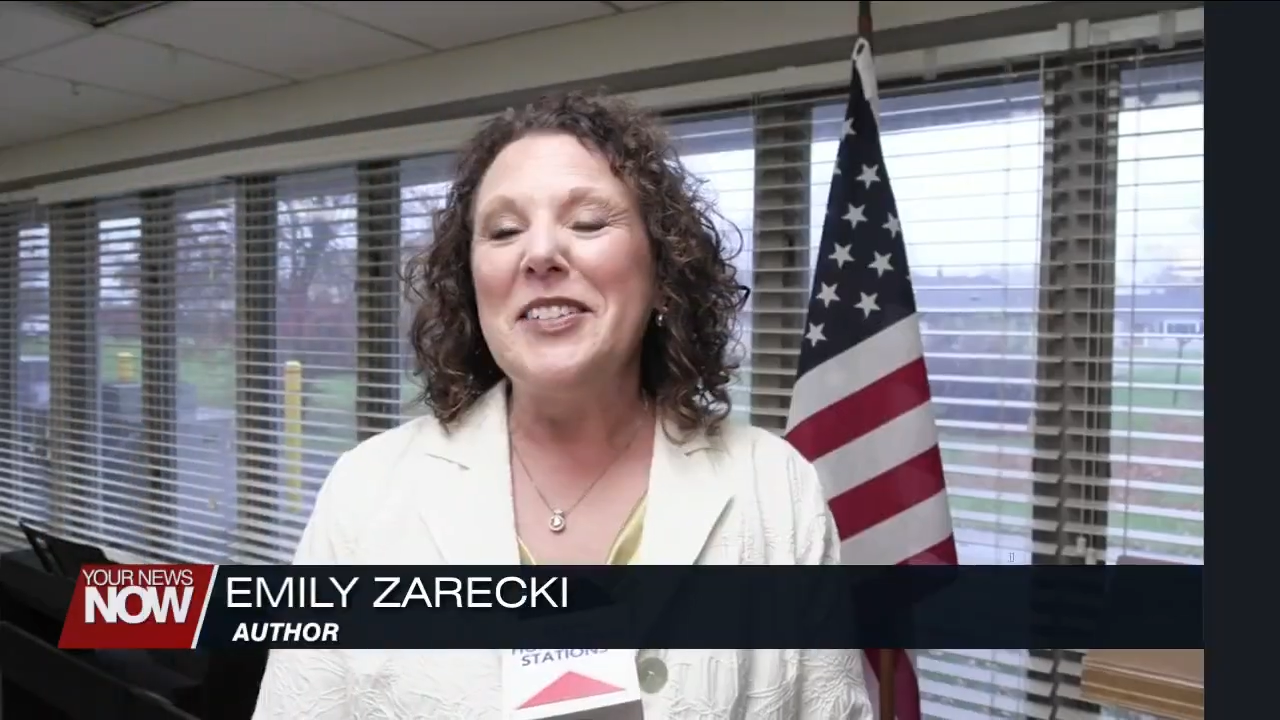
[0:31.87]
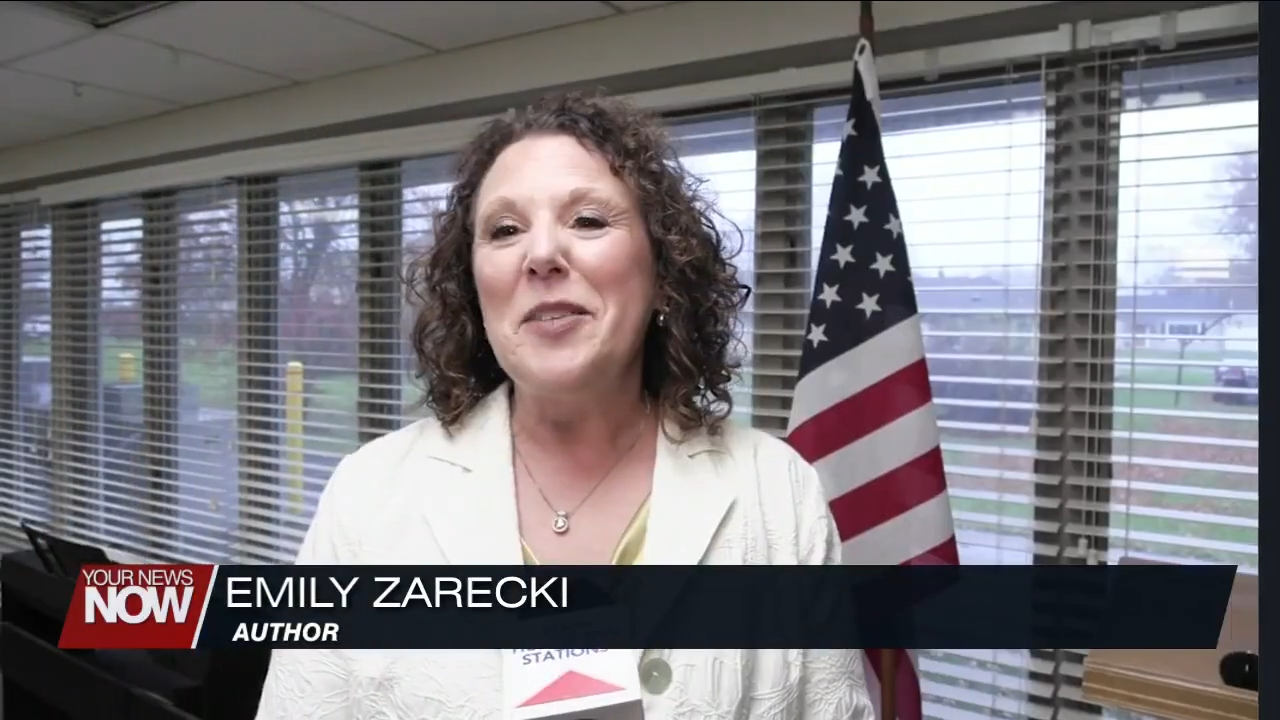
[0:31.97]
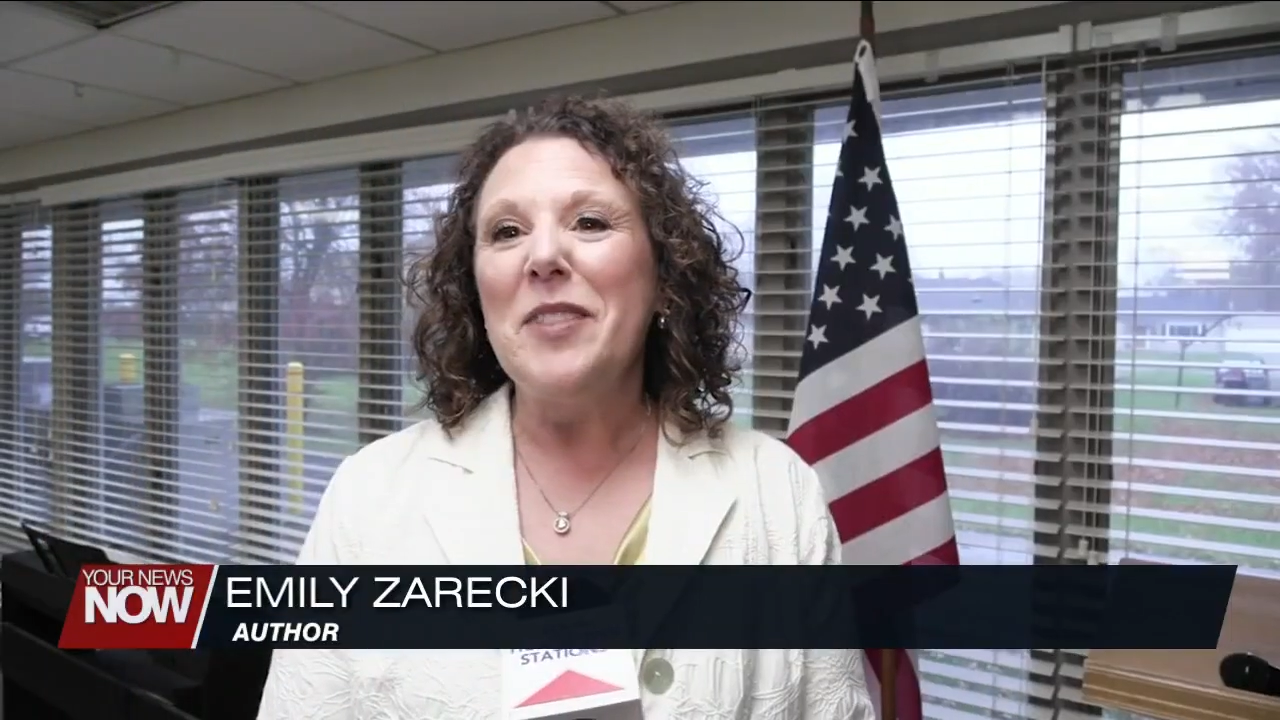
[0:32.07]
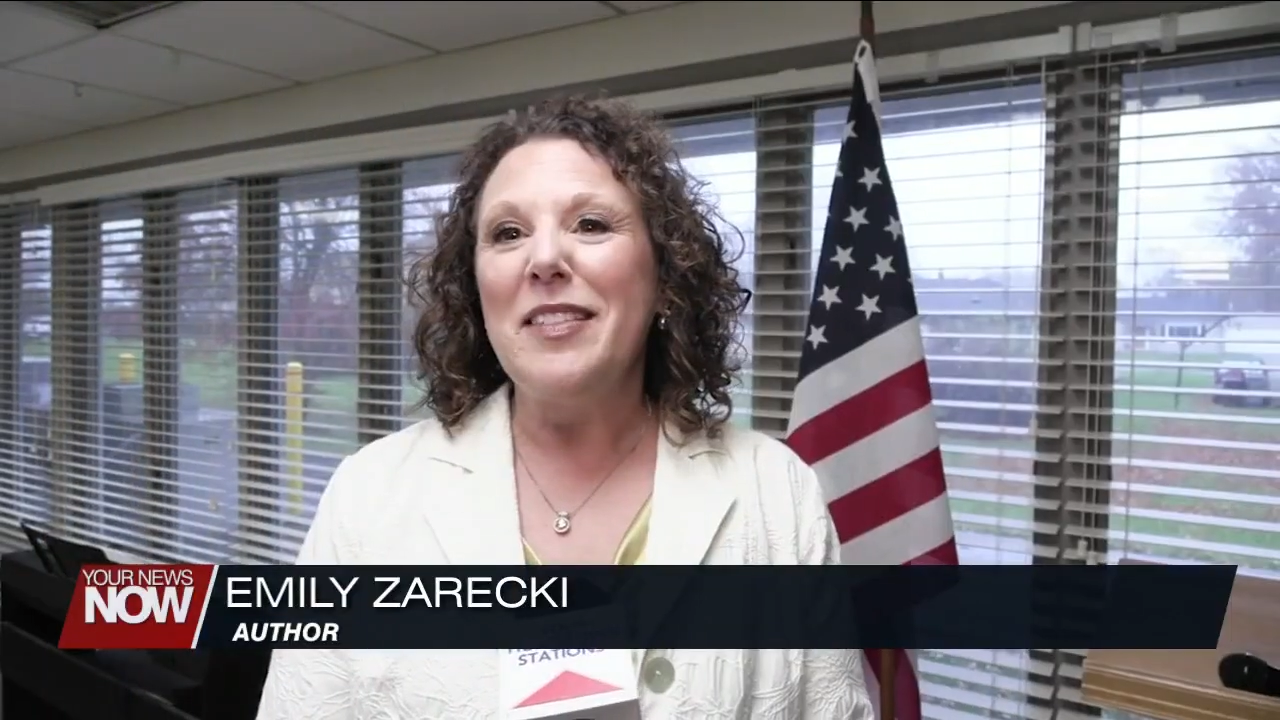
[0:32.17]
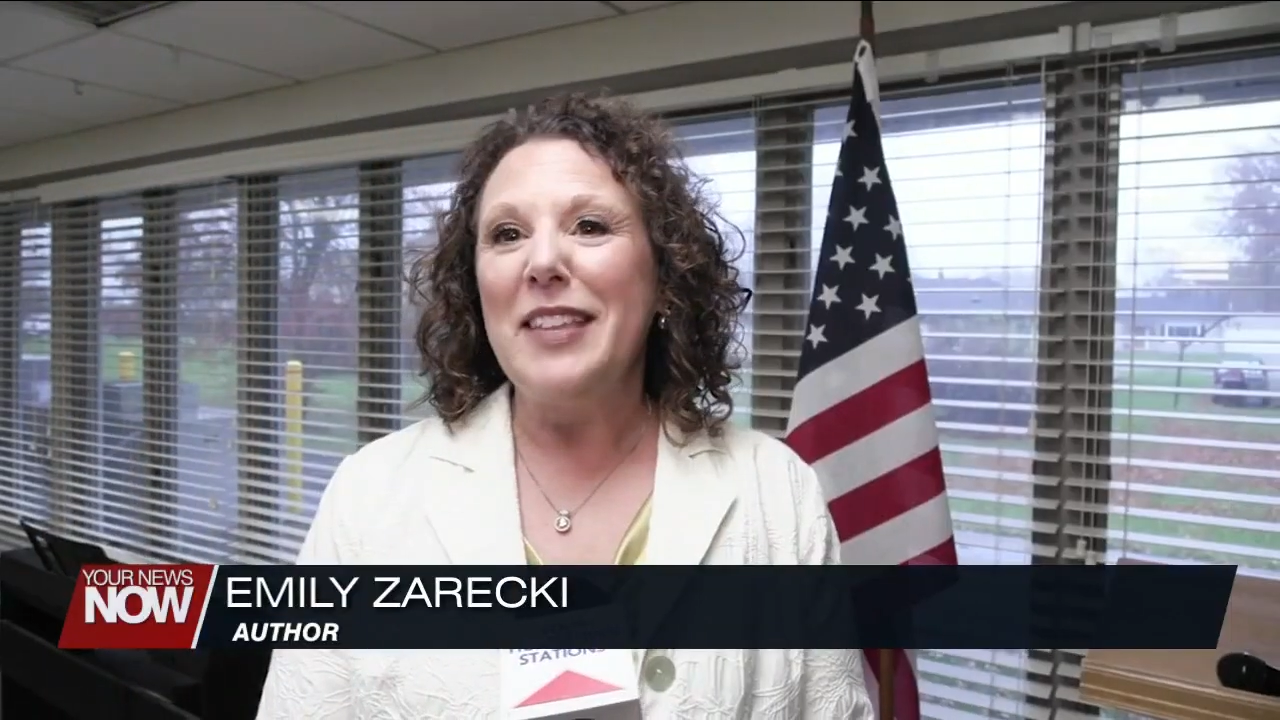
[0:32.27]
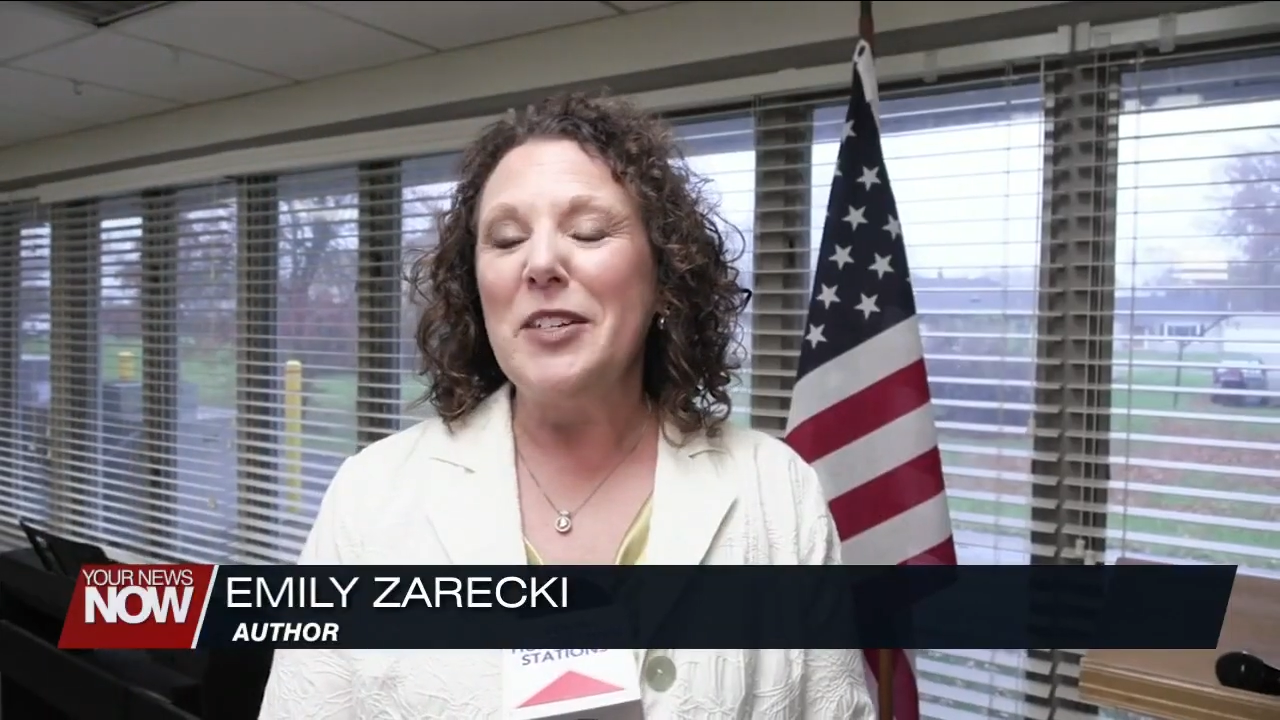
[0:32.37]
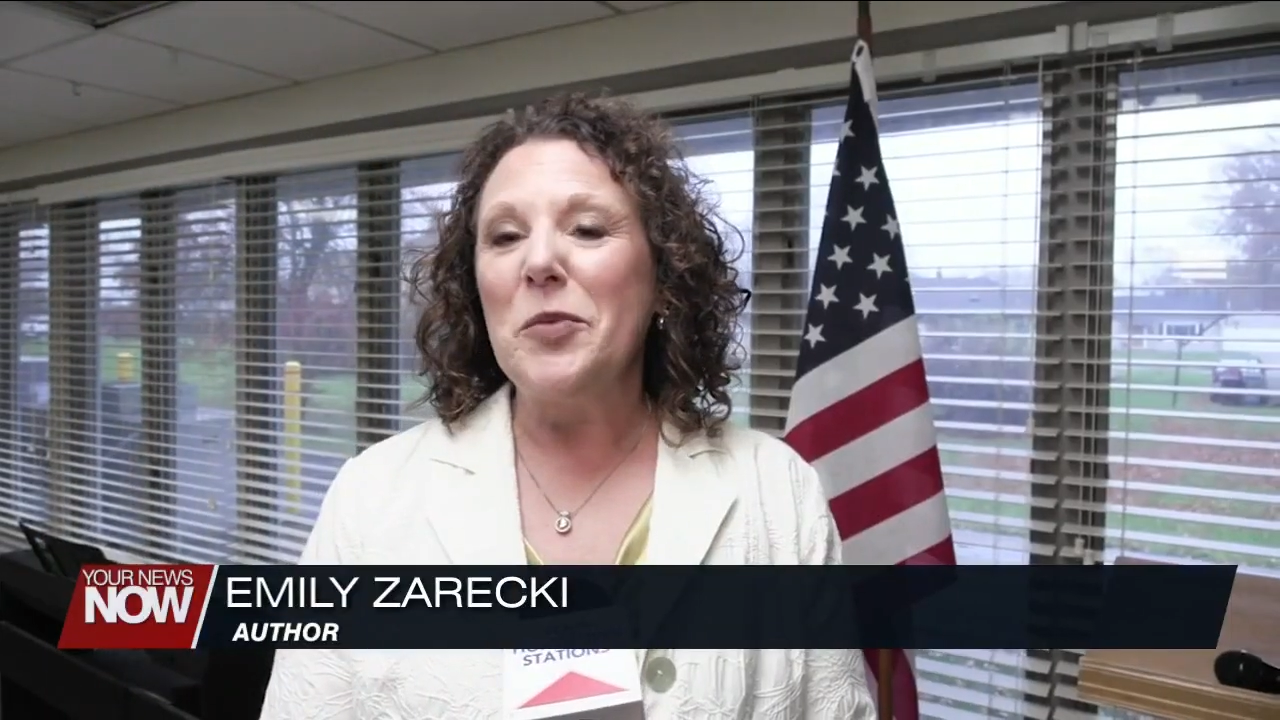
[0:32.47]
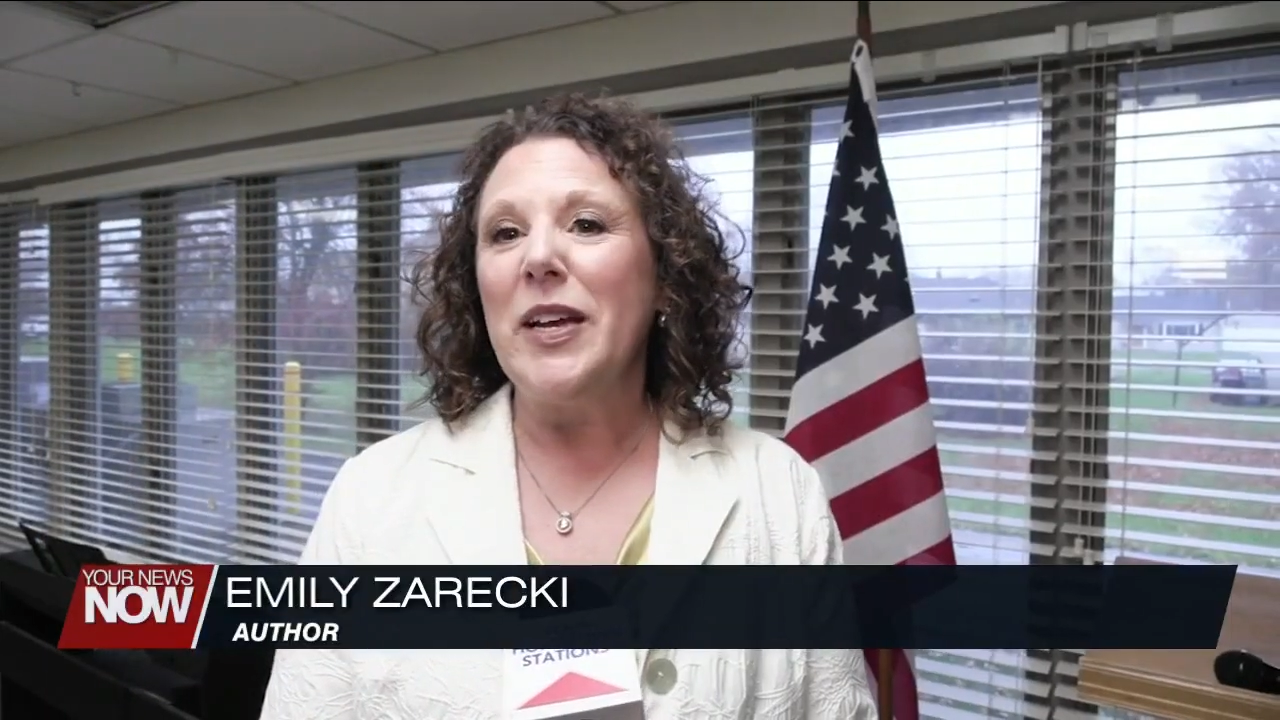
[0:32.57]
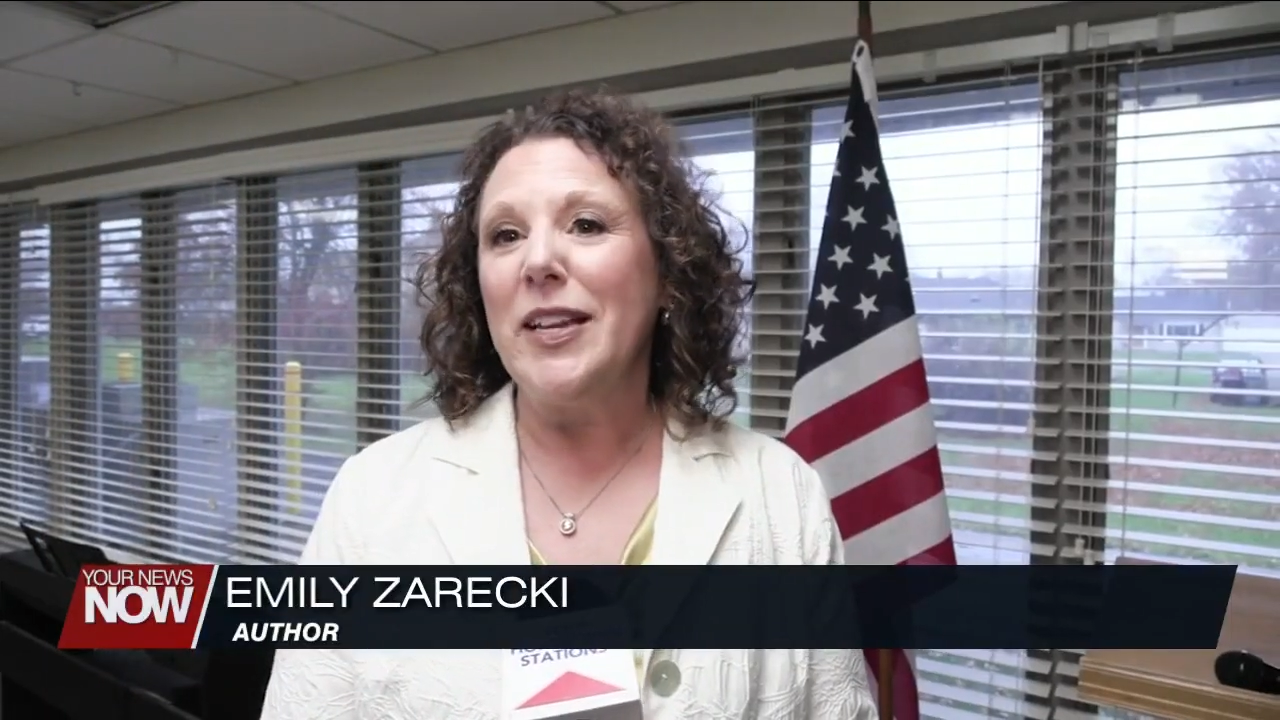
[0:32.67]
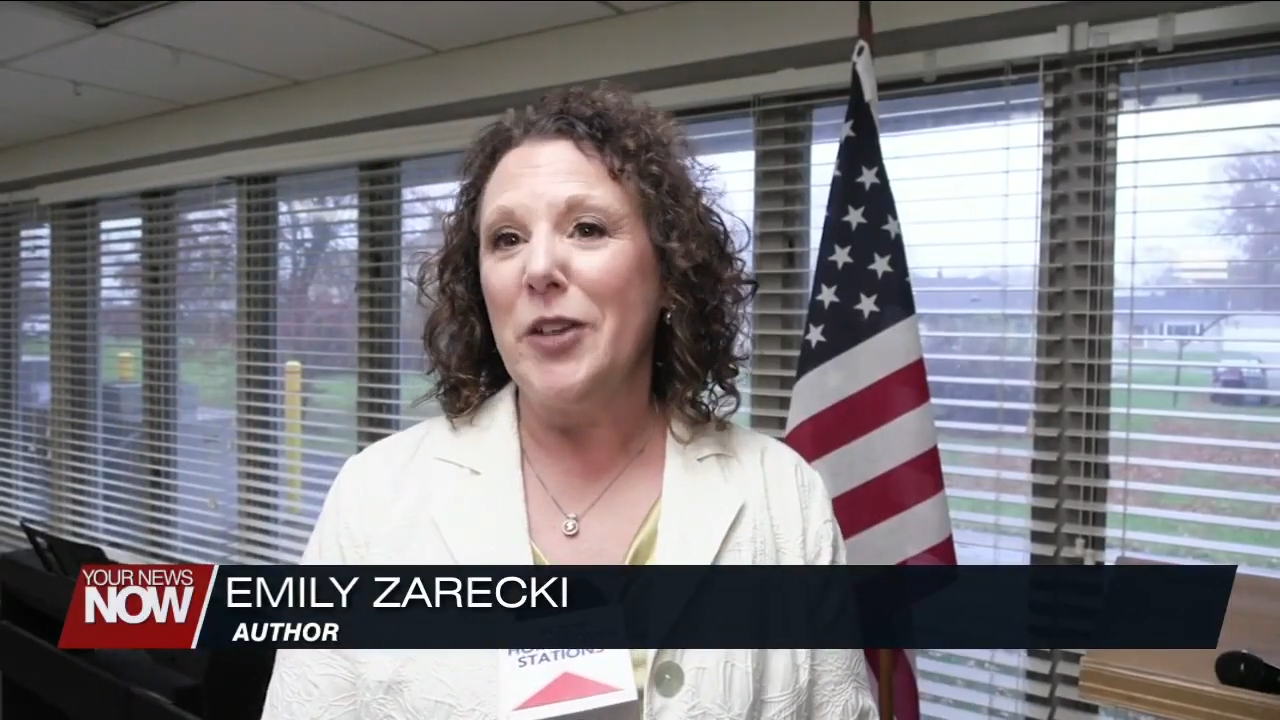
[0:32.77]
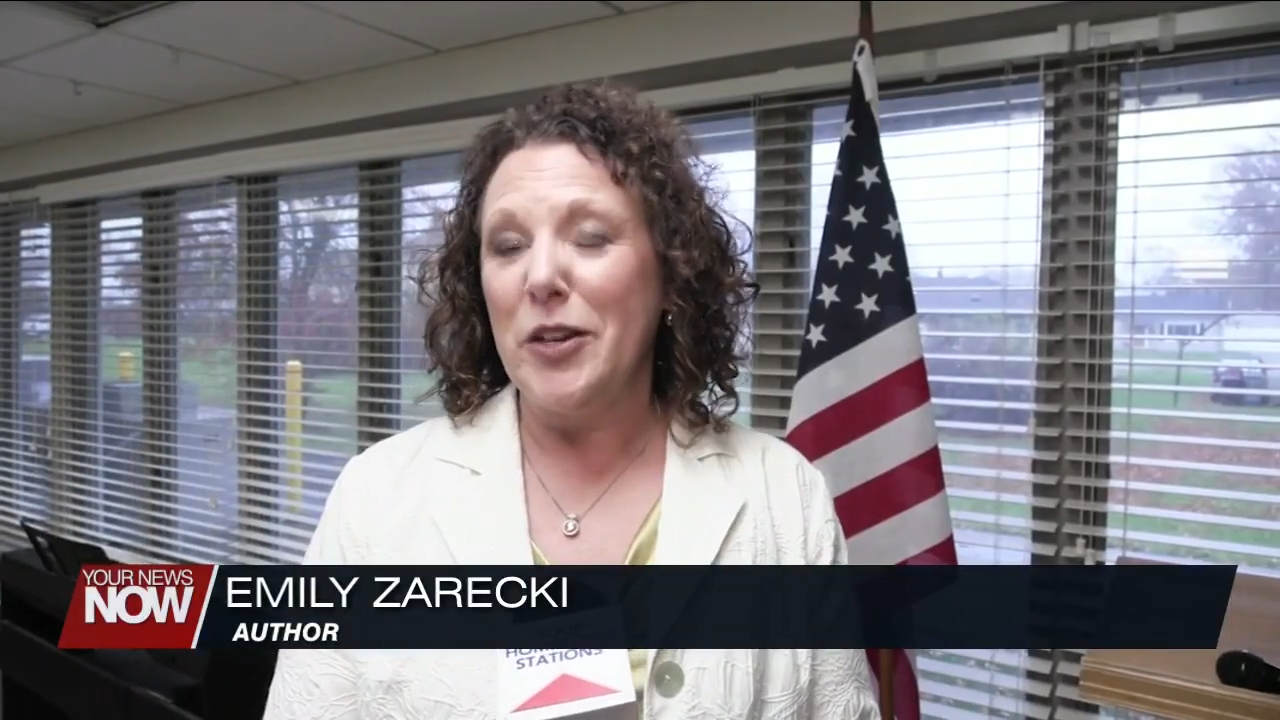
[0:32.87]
Some of the things we can